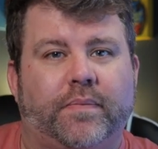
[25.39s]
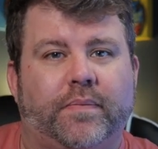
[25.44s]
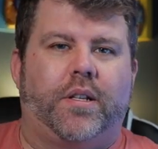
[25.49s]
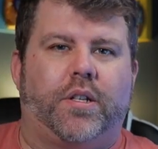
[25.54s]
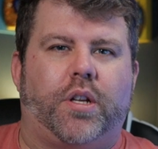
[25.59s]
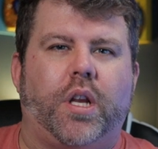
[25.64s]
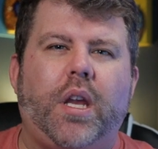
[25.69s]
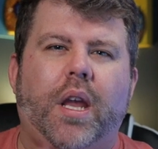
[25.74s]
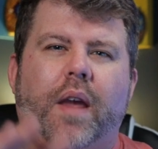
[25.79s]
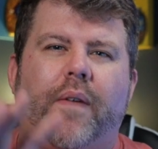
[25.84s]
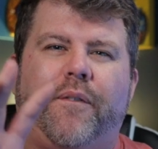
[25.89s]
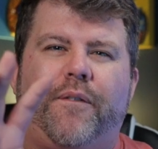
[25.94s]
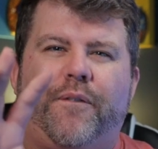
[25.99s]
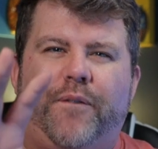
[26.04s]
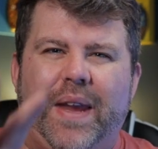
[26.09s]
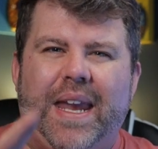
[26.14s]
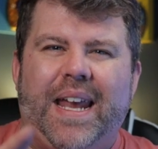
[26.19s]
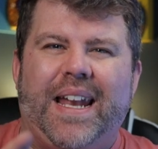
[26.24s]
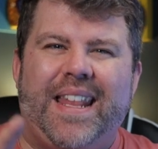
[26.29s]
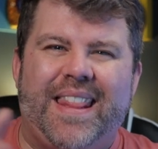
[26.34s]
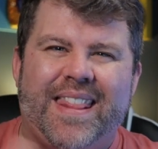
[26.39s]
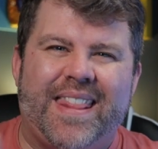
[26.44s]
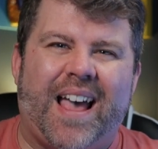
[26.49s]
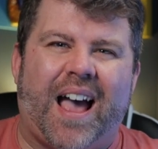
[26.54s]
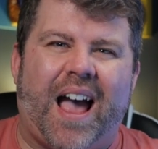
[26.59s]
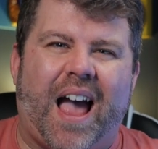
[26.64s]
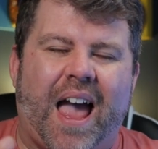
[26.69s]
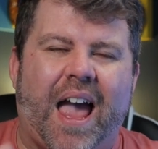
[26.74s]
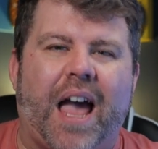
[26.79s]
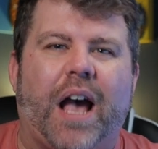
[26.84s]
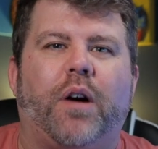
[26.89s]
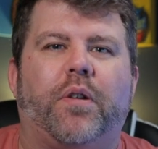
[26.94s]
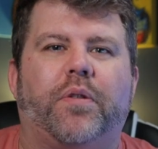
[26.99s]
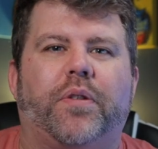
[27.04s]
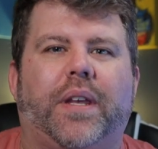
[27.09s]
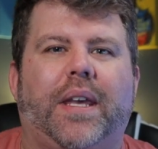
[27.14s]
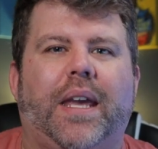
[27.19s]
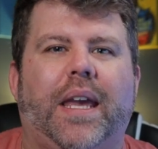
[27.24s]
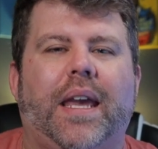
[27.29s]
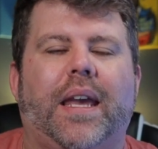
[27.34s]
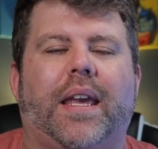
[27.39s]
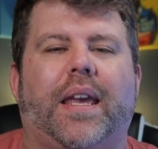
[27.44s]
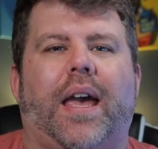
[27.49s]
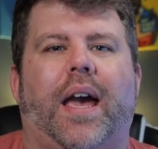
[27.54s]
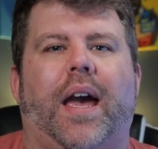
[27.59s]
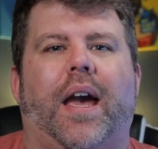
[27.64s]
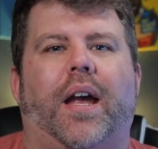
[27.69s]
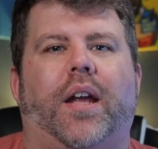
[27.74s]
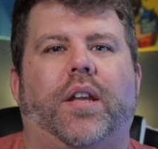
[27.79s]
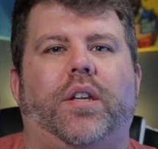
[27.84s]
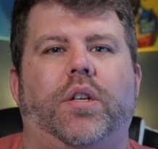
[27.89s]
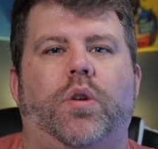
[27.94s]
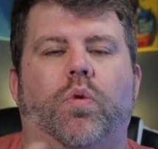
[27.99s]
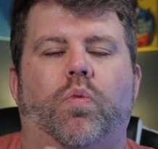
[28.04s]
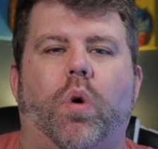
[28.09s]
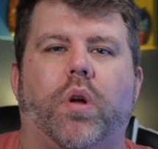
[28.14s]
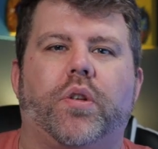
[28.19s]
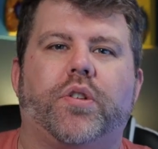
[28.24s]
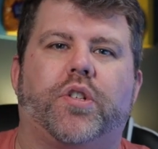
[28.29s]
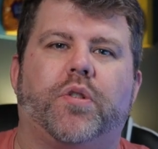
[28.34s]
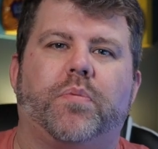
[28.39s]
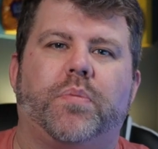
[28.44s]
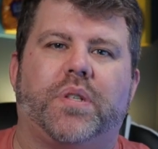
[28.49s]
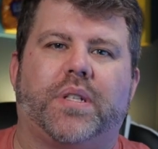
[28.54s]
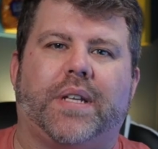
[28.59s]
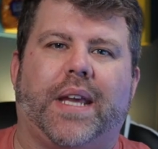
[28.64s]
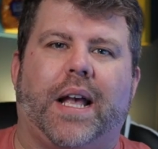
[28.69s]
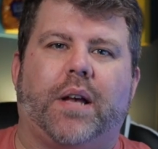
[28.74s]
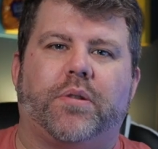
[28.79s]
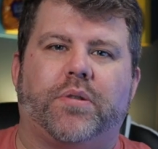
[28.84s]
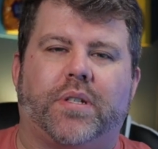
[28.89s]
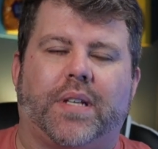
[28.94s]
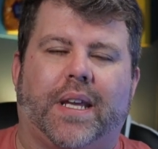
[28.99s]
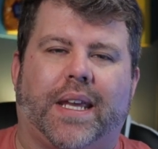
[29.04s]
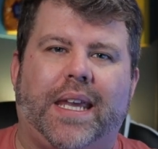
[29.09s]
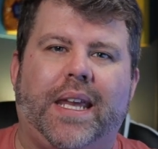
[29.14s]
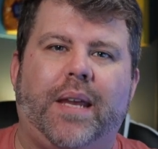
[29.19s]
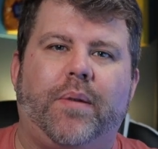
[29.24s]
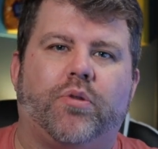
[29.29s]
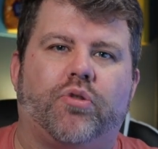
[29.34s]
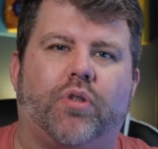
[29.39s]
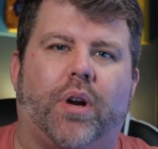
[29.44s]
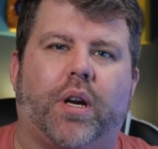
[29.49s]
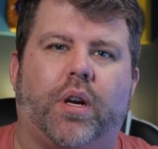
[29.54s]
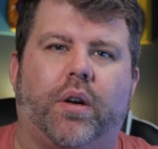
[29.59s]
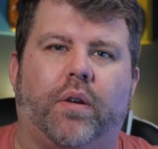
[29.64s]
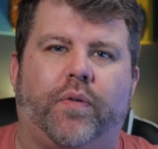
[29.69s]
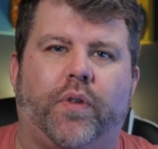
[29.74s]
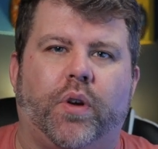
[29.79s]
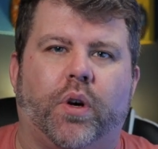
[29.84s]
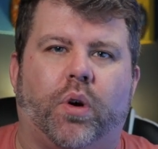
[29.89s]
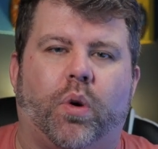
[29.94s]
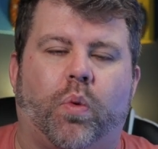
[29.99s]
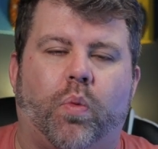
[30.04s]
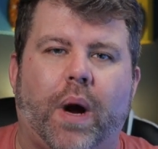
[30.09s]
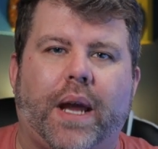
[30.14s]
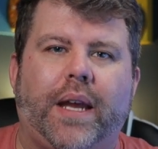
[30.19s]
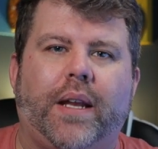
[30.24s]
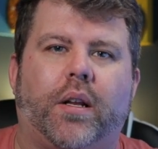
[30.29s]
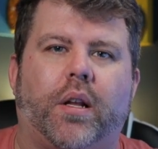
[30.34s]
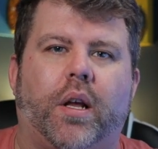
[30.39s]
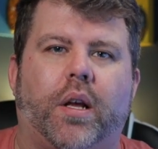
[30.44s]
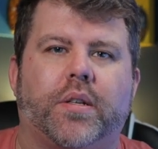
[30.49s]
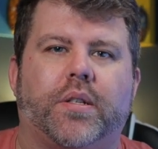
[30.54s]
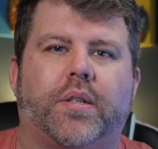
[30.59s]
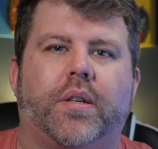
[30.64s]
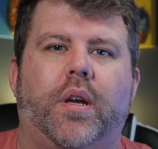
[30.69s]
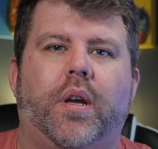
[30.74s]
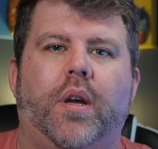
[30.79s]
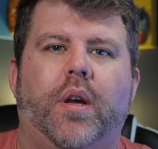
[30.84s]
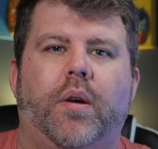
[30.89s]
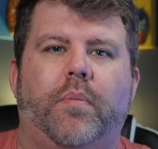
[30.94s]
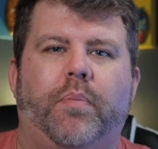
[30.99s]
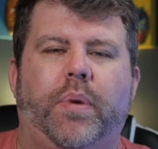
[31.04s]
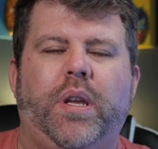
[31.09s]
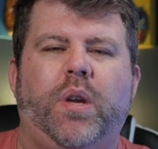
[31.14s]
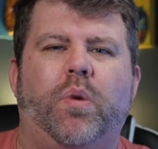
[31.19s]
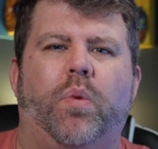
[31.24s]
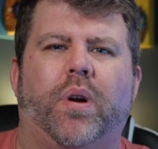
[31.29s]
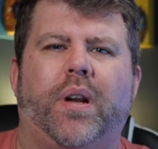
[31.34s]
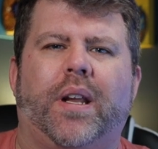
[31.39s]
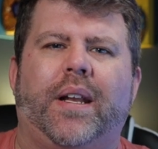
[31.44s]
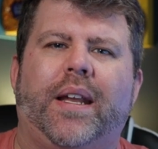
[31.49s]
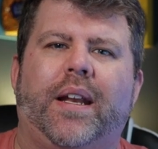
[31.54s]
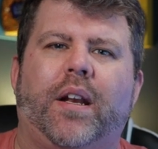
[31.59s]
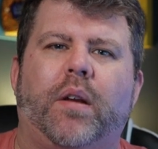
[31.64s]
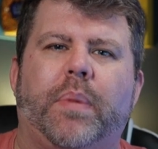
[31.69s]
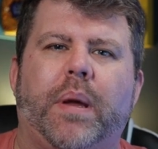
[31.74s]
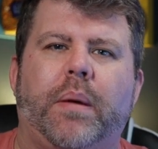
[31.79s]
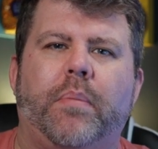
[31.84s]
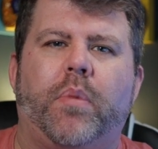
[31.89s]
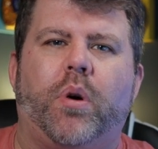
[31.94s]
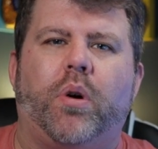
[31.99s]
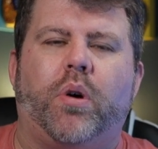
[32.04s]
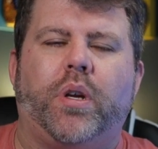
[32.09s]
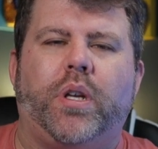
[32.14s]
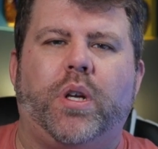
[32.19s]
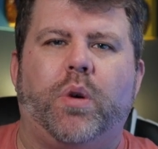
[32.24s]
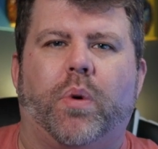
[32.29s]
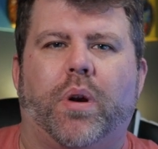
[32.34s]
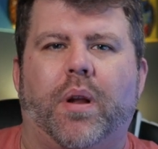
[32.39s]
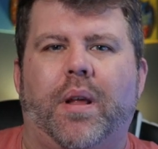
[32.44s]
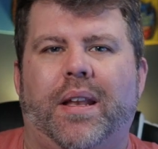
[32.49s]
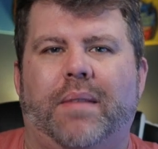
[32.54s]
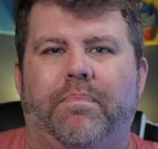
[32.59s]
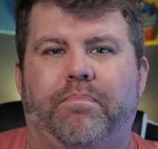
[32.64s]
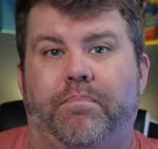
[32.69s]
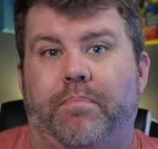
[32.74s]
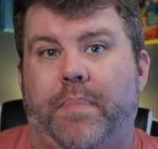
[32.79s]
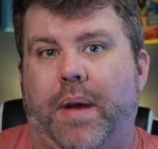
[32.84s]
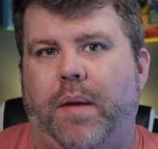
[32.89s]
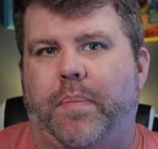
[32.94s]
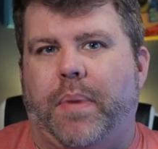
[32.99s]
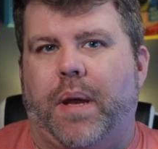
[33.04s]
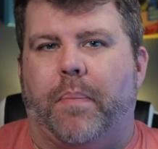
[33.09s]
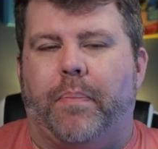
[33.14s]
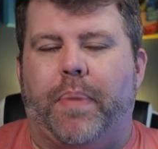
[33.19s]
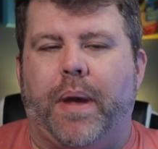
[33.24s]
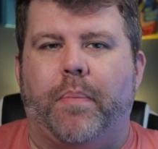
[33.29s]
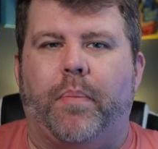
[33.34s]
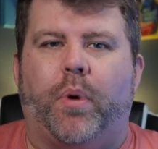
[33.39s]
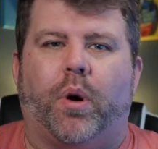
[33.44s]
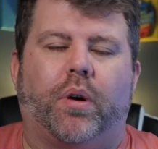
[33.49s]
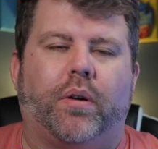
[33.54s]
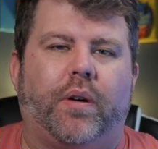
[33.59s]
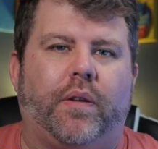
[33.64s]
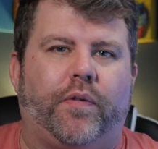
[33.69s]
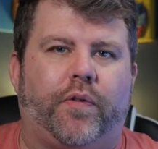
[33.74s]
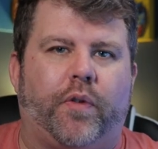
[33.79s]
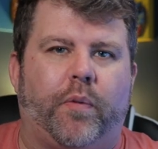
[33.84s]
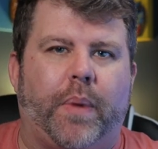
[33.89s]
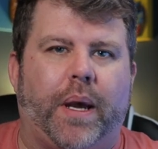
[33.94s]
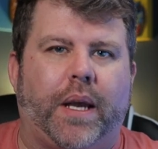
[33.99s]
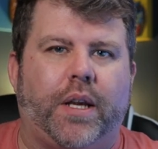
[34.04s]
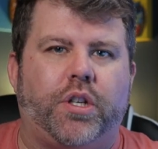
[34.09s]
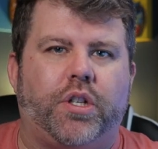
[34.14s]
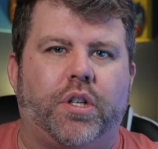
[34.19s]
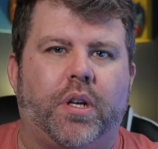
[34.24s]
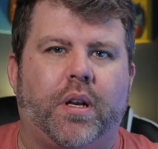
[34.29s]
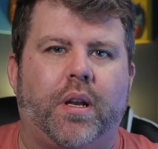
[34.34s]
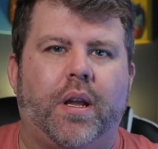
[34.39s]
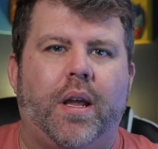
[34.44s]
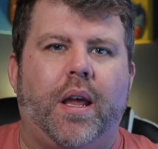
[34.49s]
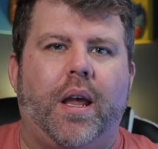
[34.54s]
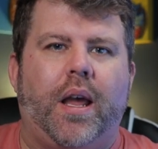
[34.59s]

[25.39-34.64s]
So you're feeling that health kick and you want some scales to keep track of your weight loss, but you want a little bit more. You want a, maybe a bit more information.